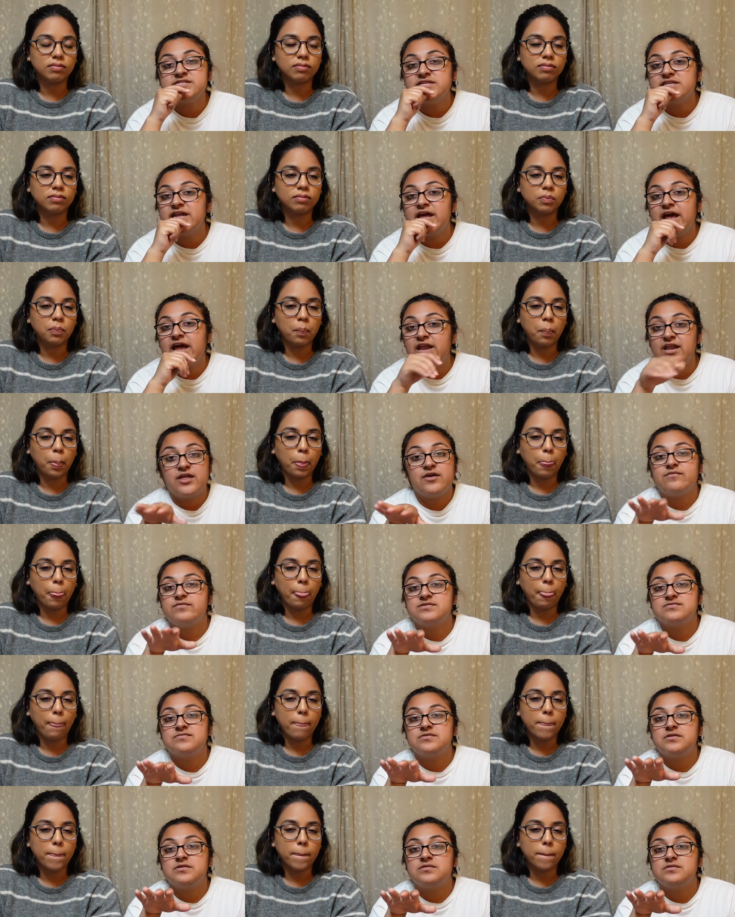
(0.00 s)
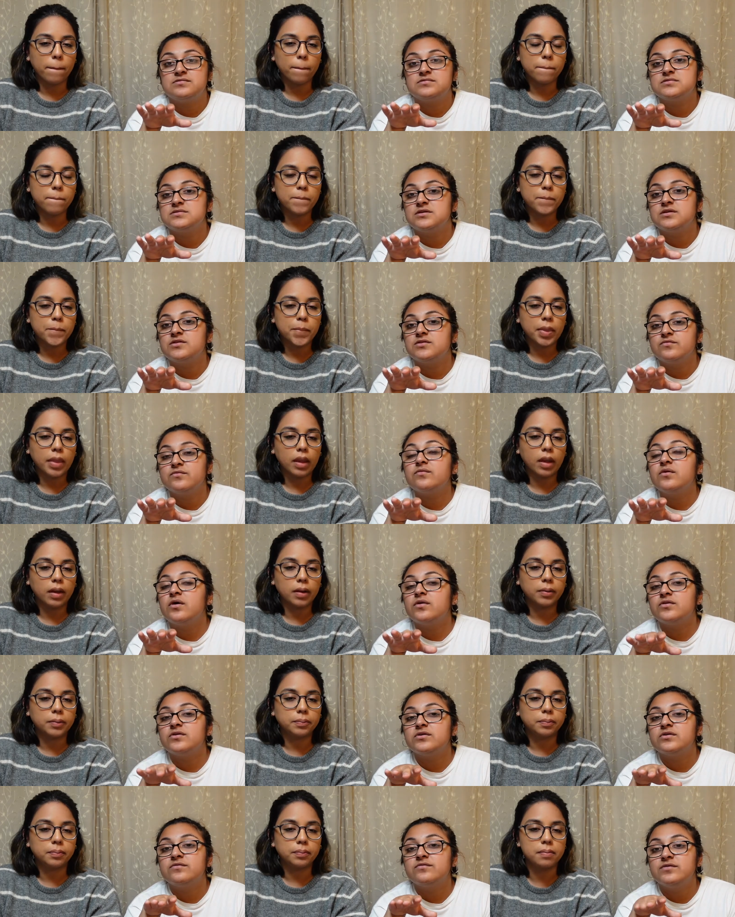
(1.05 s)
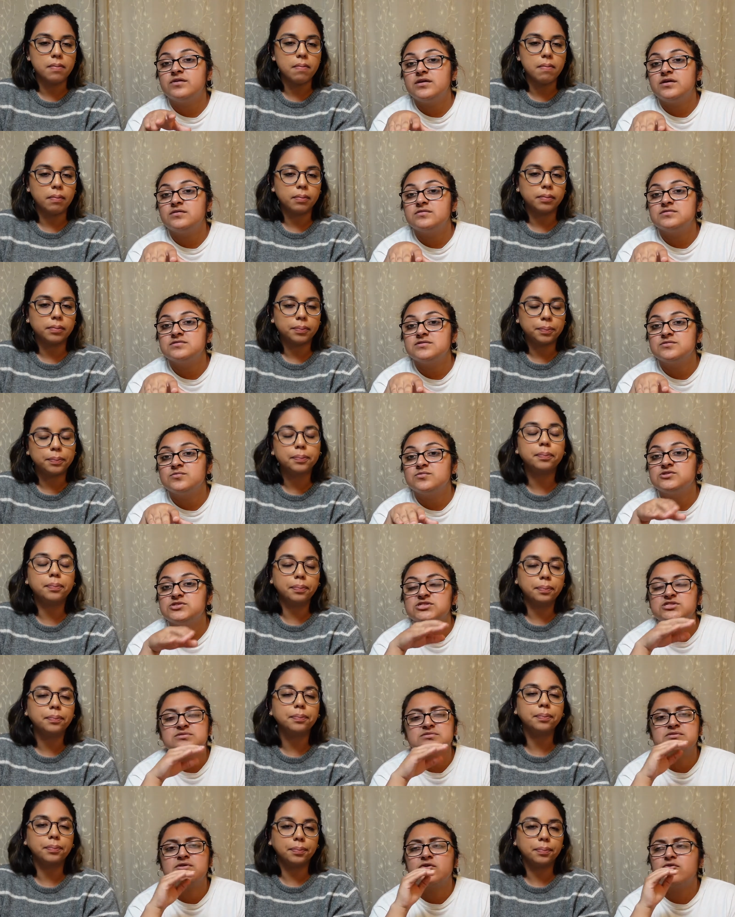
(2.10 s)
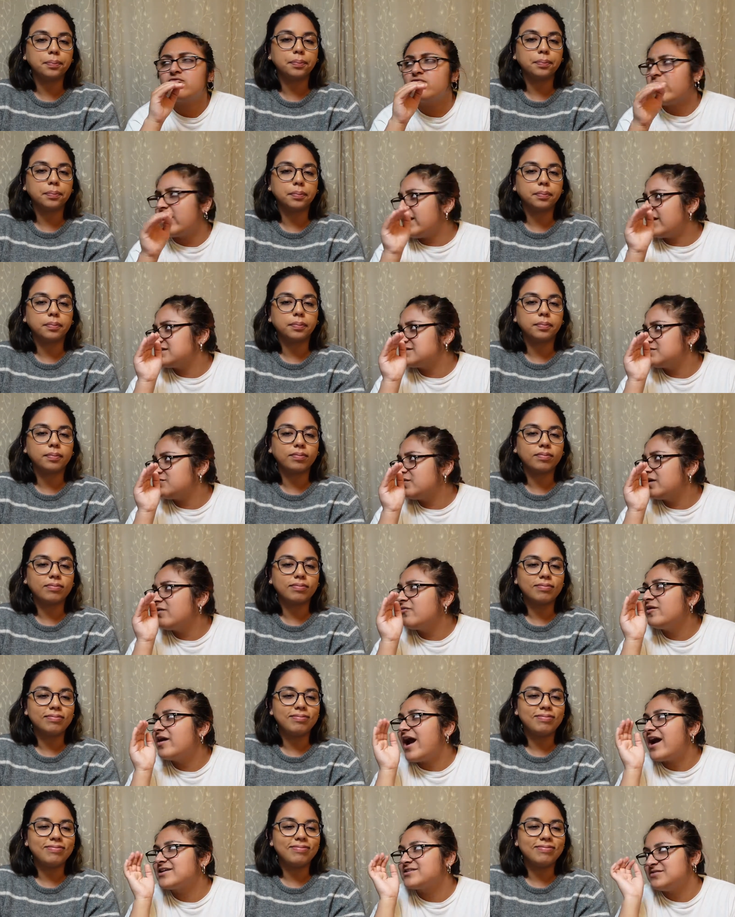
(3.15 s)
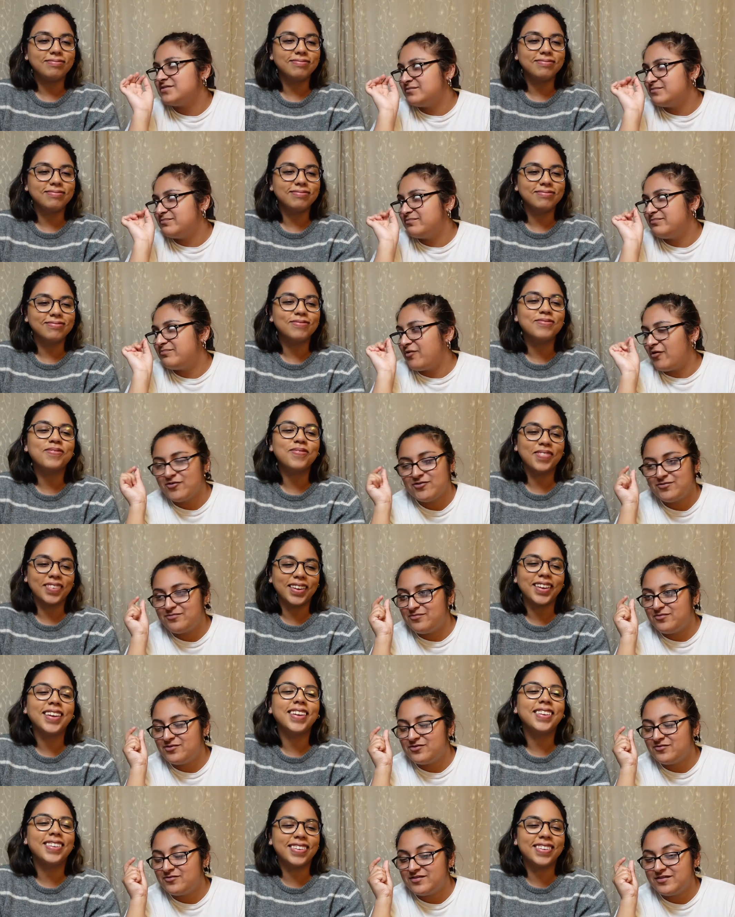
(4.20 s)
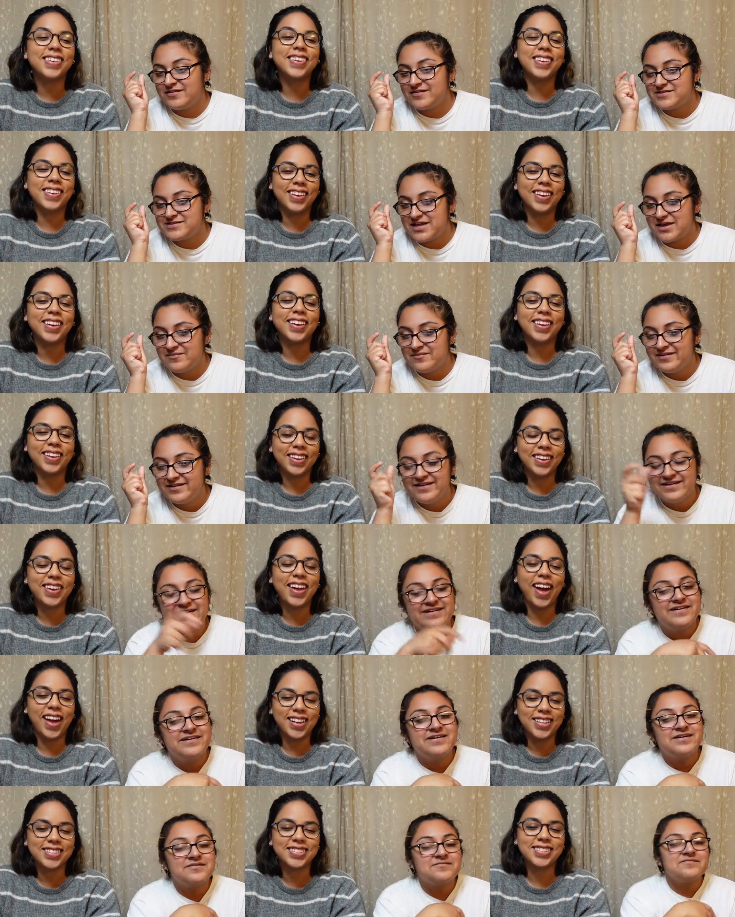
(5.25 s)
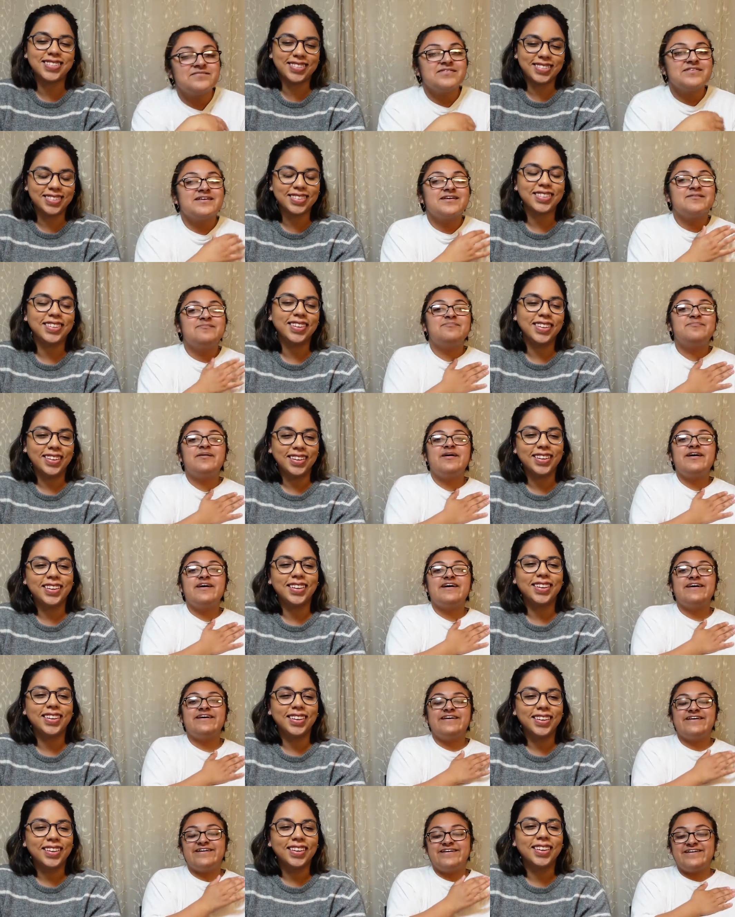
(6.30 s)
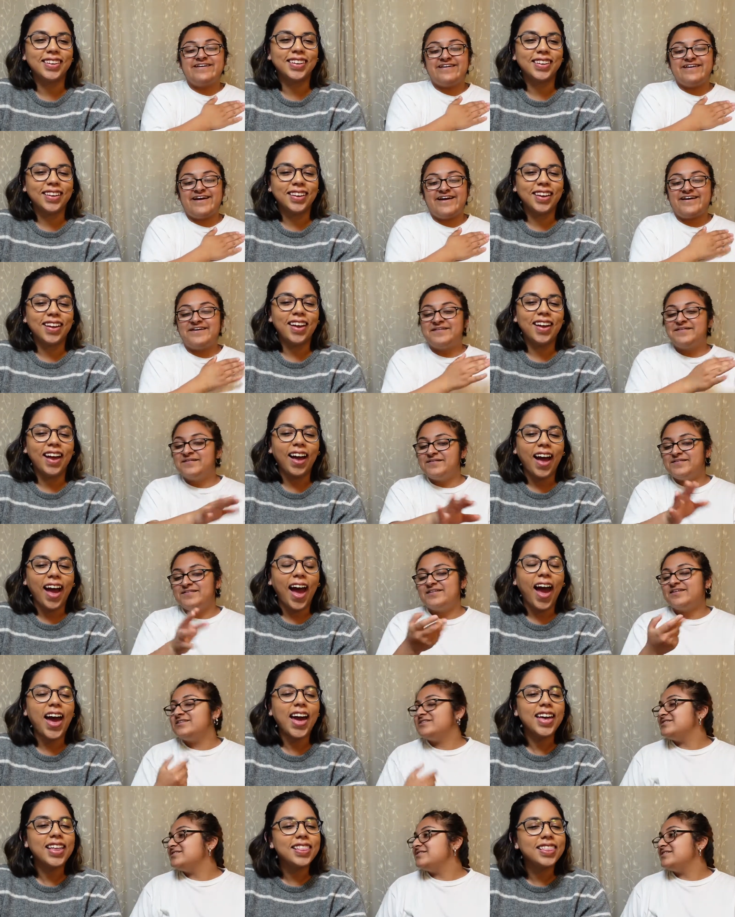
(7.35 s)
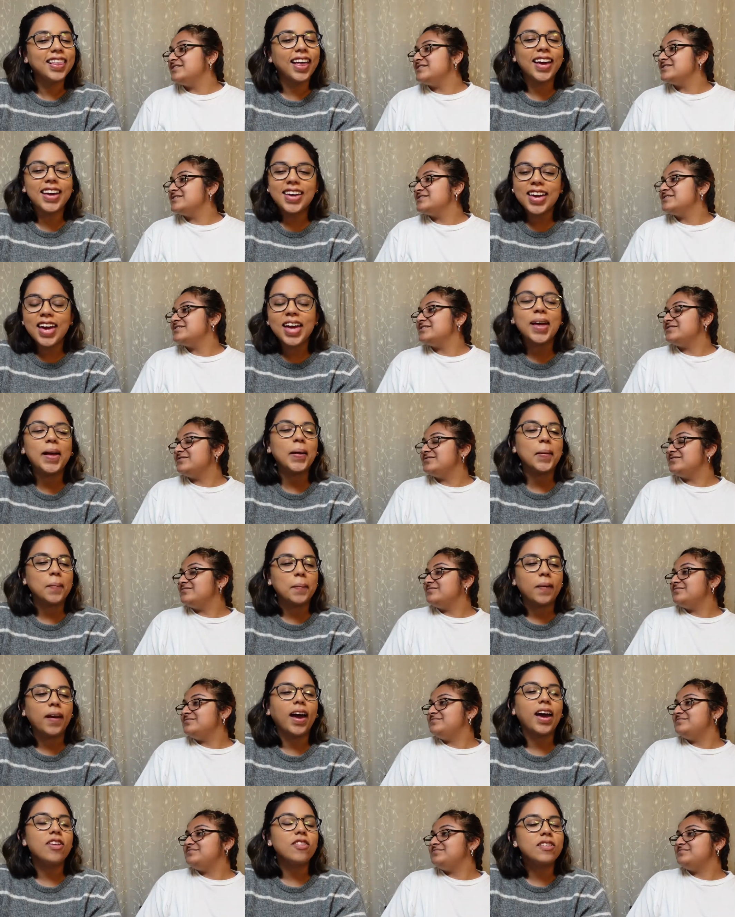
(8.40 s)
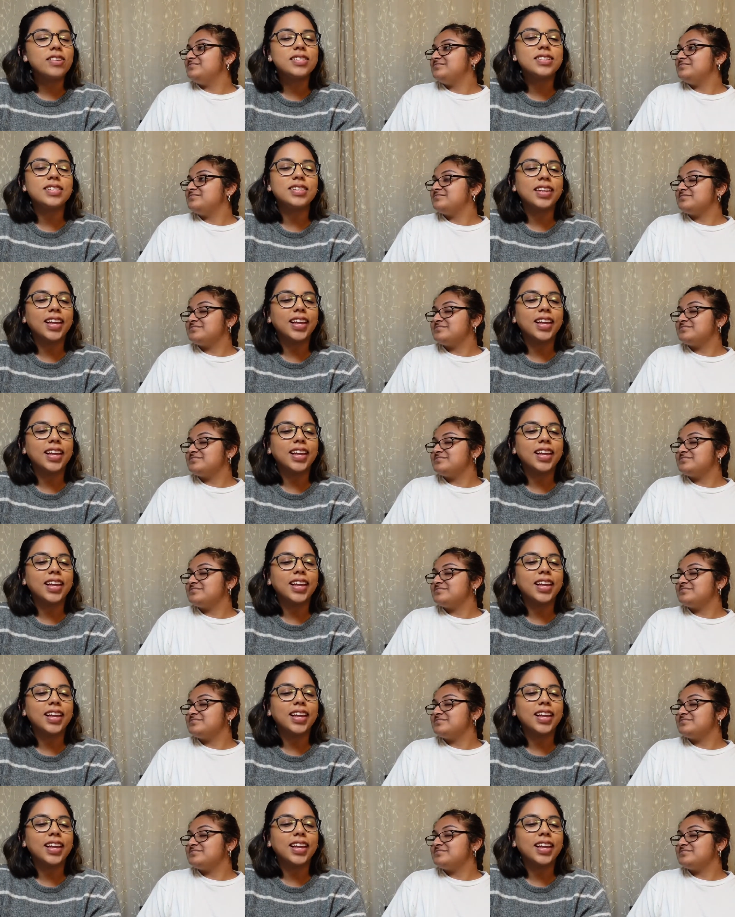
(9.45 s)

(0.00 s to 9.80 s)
Speaker 1: seen any of his videos, other other videos, which is mm-hmm. great because then we can react to them both beautifully the same.
Speaker 2: Yes, but yeah, I these. like him. I just